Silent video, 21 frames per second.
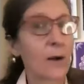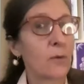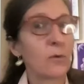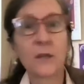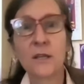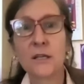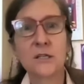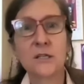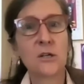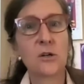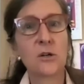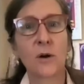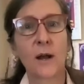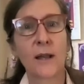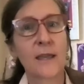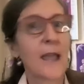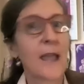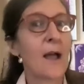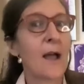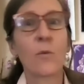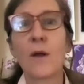I really do.
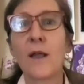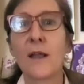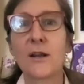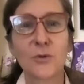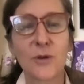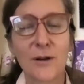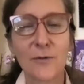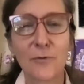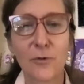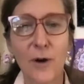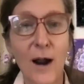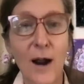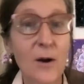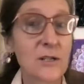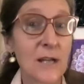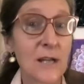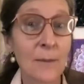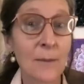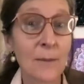I can't wait 24 hours.